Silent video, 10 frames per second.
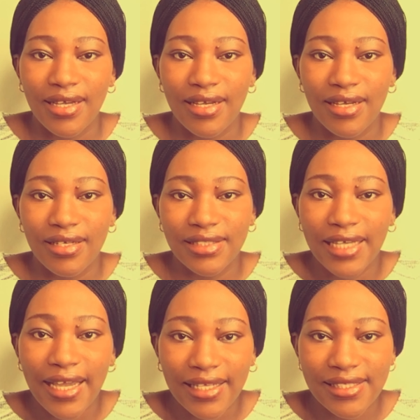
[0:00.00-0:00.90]
uh,
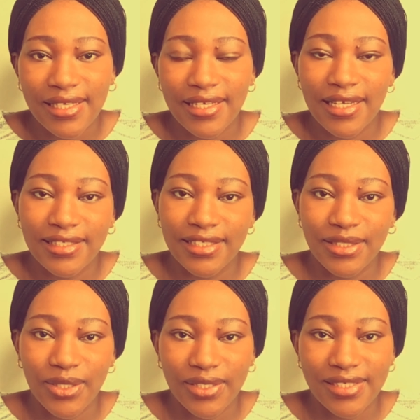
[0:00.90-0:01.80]
dieting and
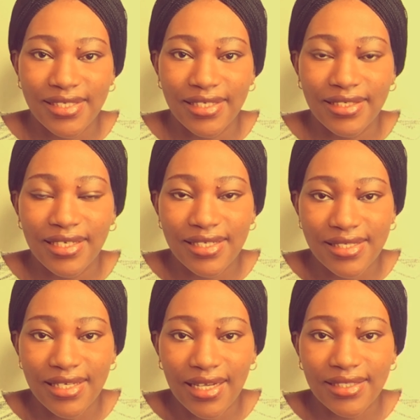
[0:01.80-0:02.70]
detoxing
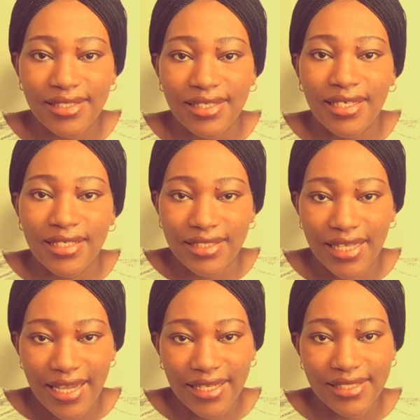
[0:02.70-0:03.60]
is that
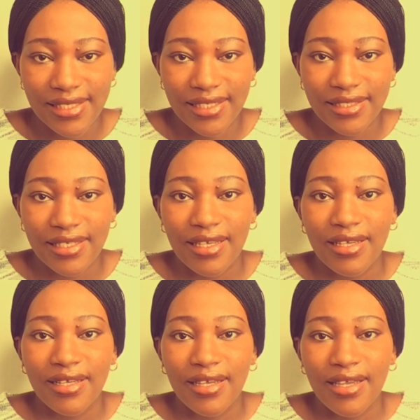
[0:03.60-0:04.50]
dieting
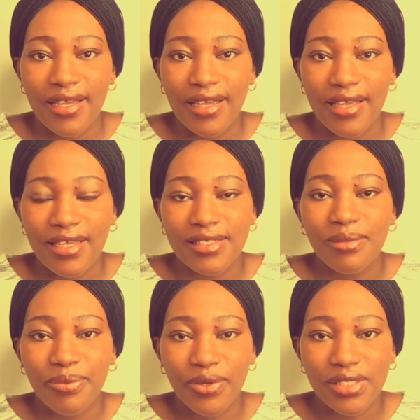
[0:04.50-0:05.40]
is a
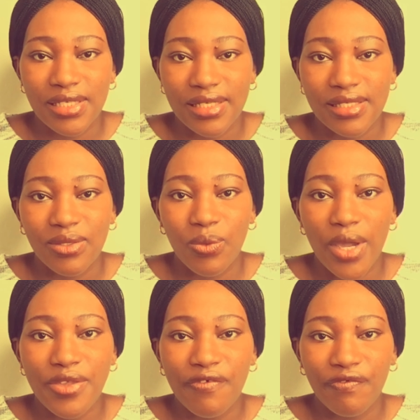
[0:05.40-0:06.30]
process
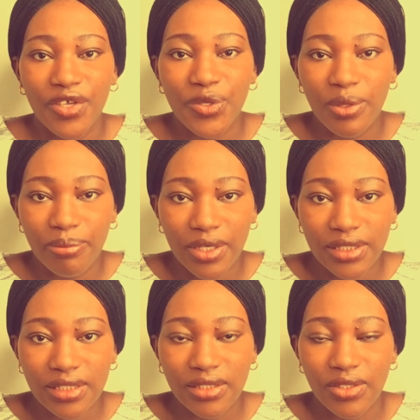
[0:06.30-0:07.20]
where you feed your
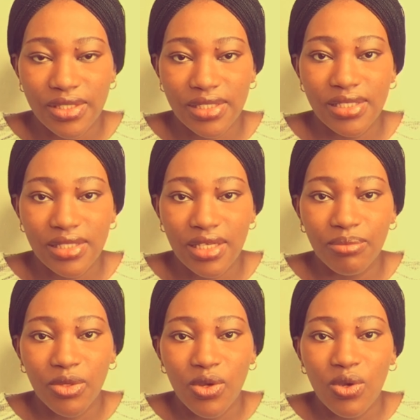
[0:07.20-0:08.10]
body, your
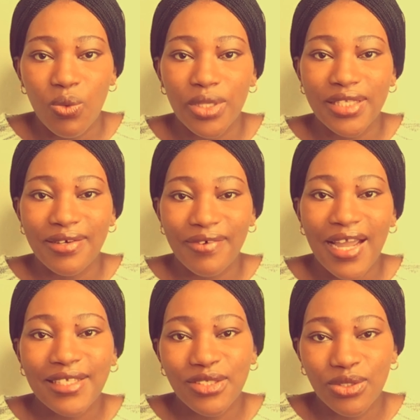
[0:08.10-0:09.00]
system, with the
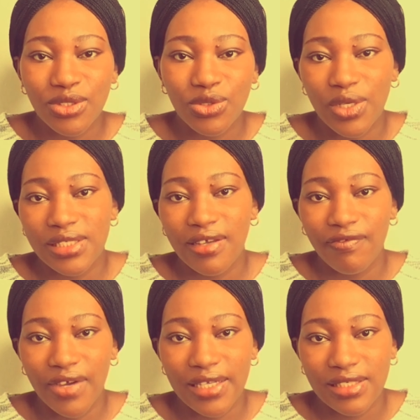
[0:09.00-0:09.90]
right nutrients and
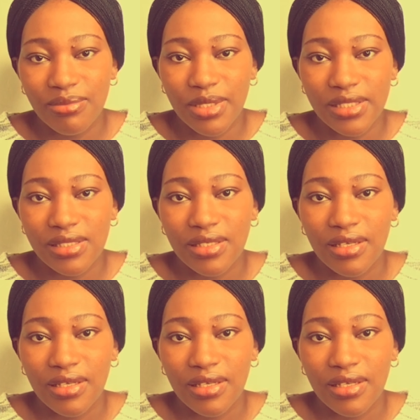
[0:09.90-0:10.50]
vitamins